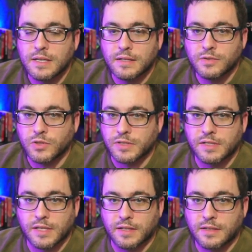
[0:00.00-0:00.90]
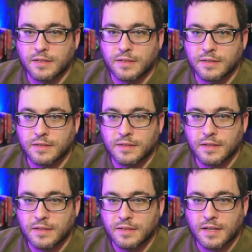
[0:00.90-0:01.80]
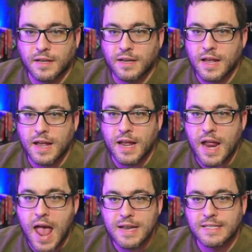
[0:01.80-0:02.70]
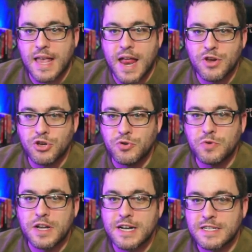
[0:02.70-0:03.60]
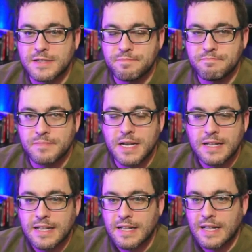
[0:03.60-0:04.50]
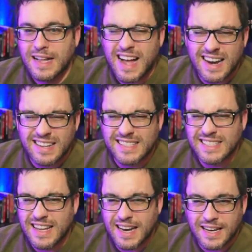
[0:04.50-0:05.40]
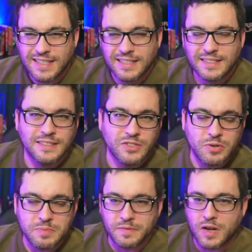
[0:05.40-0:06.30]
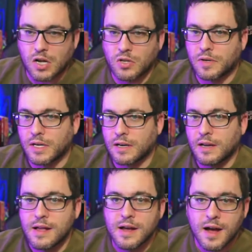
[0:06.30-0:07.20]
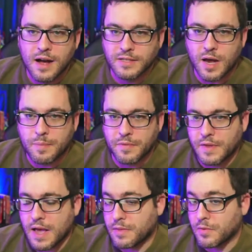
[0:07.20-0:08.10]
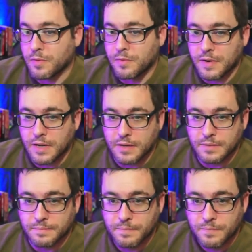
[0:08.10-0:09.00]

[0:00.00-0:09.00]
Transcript: looks sick like it, it has that new Gundam kind of aesthetic in terms of coloring on top of the, yeah, the Earthree Gundam,